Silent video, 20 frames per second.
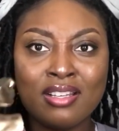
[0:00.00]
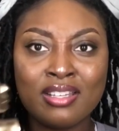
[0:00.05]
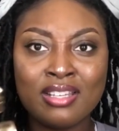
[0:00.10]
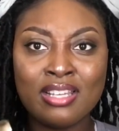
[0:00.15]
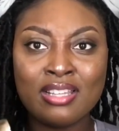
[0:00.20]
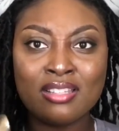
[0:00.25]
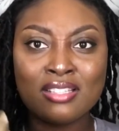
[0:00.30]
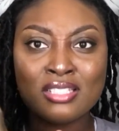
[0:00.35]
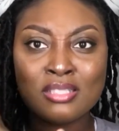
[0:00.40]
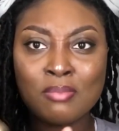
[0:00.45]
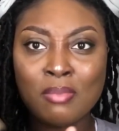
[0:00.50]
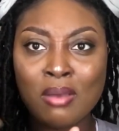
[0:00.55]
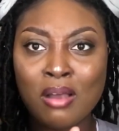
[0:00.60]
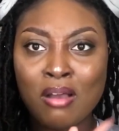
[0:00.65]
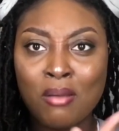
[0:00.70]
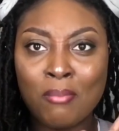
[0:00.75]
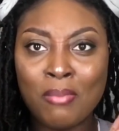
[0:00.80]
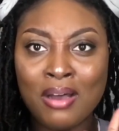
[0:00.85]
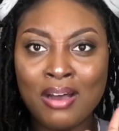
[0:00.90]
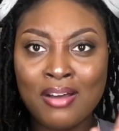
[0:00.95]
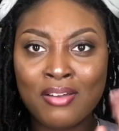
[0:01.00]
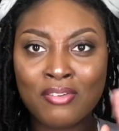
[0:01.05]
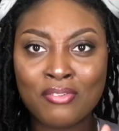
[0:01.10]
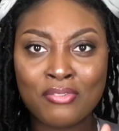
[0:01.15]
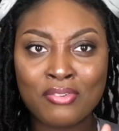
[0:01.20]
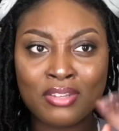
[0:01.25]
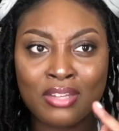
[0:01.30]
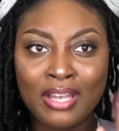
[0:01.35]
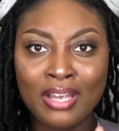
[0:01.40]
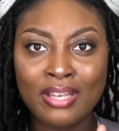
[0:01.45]
Get the small bottle
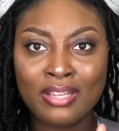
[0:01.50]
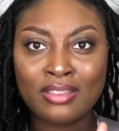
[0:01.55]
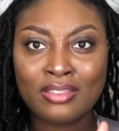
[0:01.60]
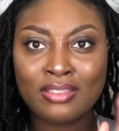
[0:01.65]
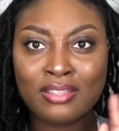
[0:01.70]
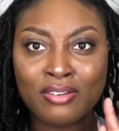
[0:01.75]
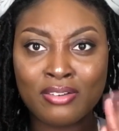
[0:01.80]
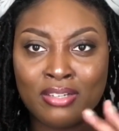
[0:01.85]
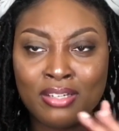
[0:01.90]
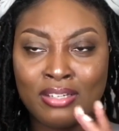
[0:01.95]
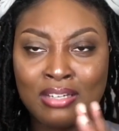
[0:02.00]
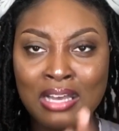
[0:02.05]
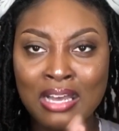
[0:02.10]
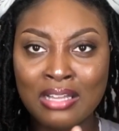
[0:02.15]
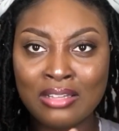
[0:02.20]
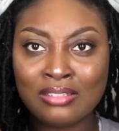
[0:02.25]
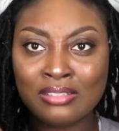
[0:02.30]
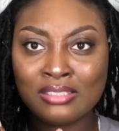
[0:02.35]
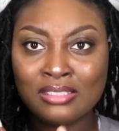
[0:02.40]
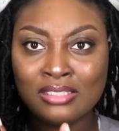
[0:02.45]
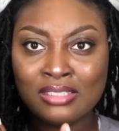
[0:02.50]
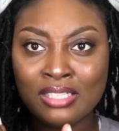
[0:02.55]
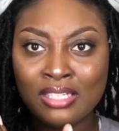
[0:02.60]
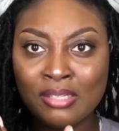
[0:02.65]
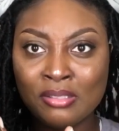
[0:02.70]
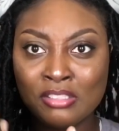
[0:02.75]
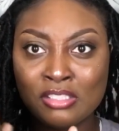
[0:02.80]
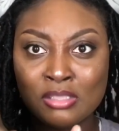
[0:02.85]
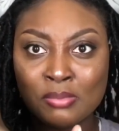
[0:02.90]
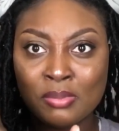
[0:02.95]
for like $30
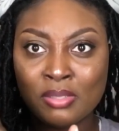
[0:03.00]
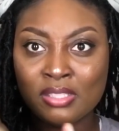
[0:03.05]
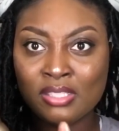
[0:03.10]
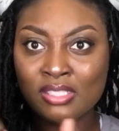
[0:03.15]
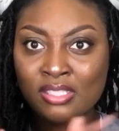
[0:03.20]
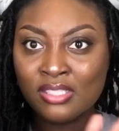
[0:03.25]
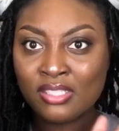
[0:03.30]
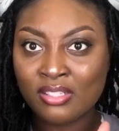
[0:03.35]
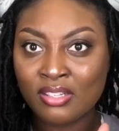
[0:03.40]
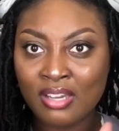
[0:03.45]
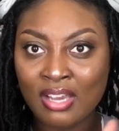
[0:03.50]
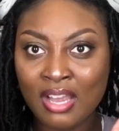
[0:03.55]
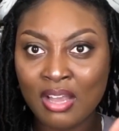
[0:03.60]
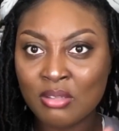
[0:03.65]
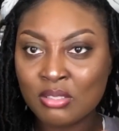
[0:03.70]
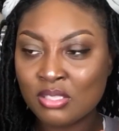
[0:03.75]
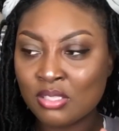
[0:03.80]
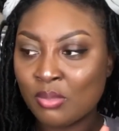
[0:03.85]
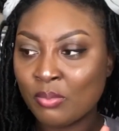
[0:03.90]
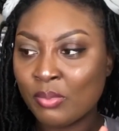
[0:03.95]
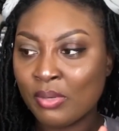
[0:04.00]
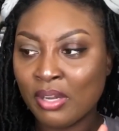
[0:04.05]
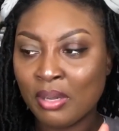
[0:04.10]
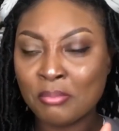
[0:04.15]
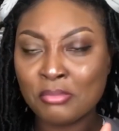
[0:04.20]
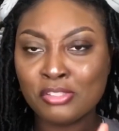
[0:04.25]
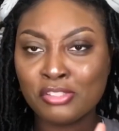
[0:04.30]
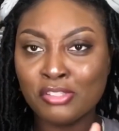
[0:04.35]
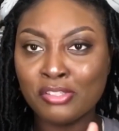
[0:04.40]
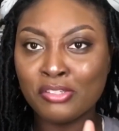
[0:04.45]
and just put this in your house somewhere. I'm
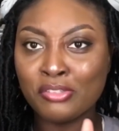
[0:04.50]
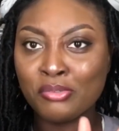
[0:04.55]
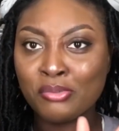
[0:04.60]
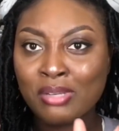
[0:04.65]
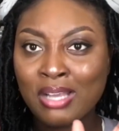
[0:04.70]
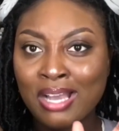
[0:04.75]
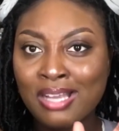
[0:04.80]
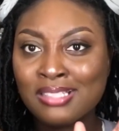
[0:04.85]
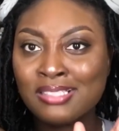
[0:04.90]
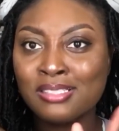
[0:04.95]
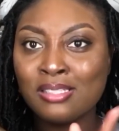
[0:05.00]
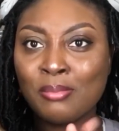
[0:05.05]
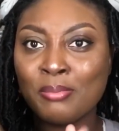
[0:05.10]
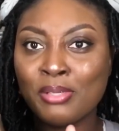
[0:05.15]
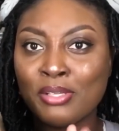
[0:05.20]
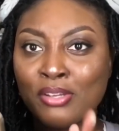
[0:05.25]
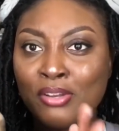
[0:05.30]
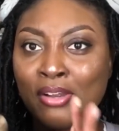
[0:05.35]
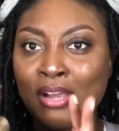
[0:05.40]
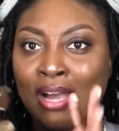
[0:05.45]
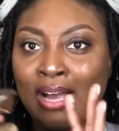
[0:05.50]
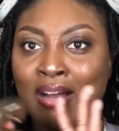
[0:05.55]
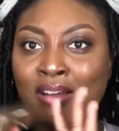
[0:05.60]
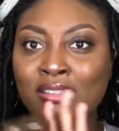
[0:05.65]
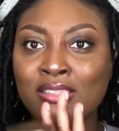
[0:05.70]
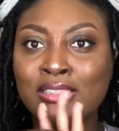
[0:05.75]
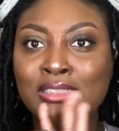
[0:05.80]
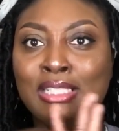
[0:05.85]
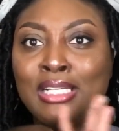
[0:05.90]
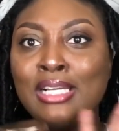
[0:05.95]
sure you got some in your
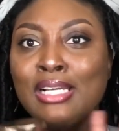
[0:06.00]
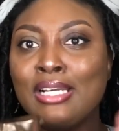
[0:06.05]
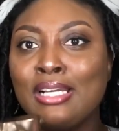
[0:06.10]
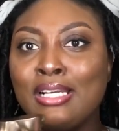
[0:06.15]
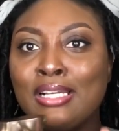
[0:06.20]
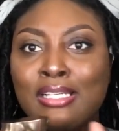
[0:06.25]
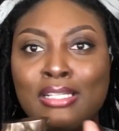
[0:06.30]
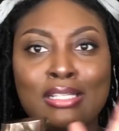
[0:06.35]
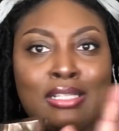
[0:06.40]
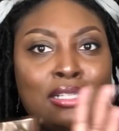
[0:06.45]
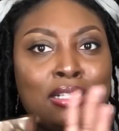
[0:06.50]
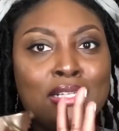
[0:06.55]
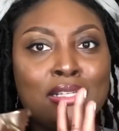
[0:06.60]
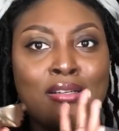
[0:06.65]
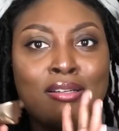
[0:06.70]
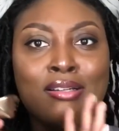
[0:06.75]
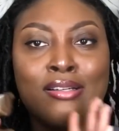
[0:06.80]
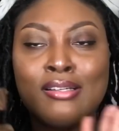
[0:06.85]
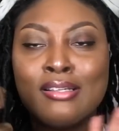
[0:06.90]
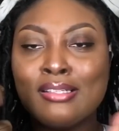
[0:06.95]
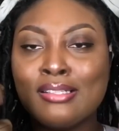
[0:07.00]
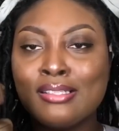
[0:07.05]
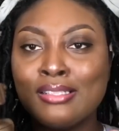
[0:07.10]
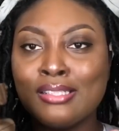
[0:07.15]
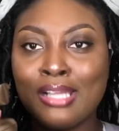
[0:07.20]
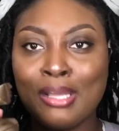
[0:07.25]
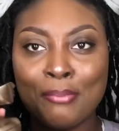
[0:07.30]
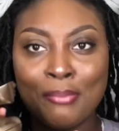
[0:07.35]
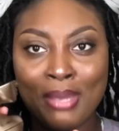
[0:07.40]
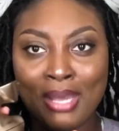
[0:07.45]
house
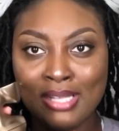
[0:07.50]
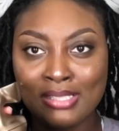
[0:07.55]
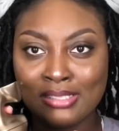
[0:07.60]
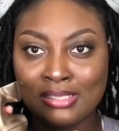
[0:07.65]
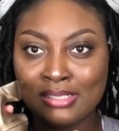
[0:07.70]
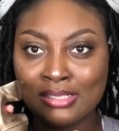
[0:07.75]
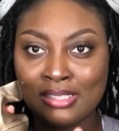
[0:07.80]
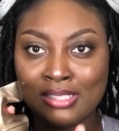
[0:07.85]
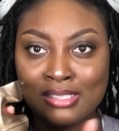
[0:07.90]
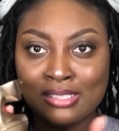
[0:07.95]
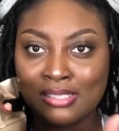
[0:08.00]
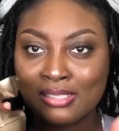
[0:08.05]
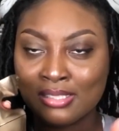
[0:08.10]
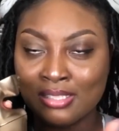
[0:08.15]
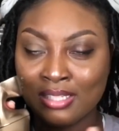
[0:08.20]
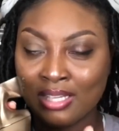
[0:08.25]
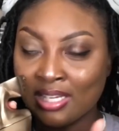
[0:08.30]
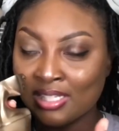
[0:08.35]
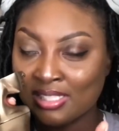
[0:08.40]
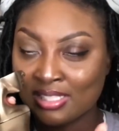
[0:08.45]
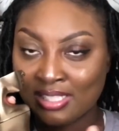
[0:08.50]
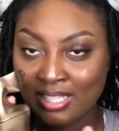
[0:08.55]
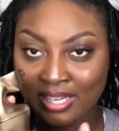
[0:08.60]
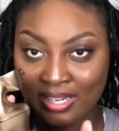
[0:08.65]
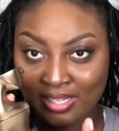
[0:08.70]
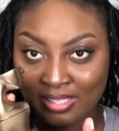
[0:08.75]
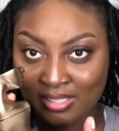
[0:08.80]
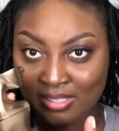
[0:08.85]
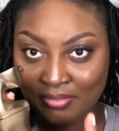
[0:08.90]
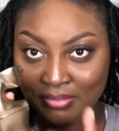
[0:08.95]
that matches this the
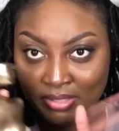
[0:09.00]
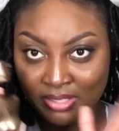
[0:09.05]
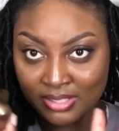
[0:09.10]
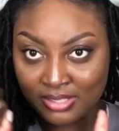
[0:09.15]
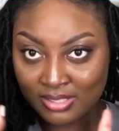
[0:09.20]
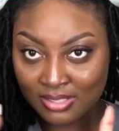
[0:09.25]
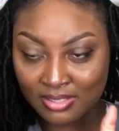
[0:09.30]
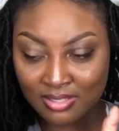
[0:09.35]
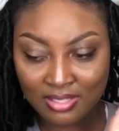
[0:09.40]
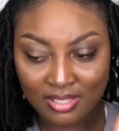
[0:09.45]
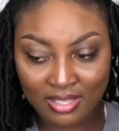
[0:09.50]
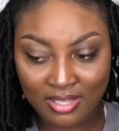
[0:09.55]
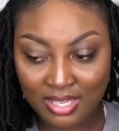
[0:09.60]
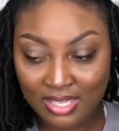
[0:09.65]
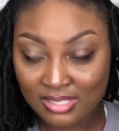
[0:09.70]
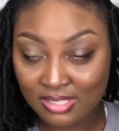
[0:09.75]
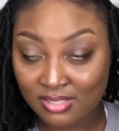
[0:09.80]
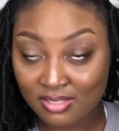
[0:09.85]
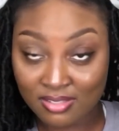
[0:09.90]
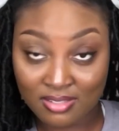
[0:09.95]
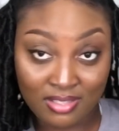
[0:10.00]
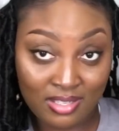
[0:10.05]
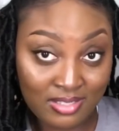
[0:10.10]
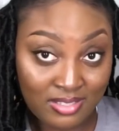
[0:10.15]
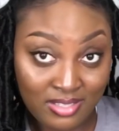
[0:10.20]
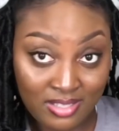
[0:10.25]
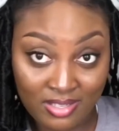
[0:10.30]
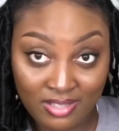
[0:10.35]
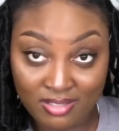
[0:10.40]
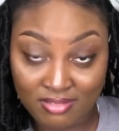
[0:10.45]
aesthetics of this. And that's that's
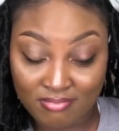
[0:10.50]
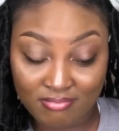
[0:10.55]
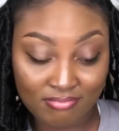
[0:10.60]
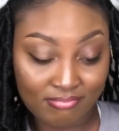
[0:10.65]
it.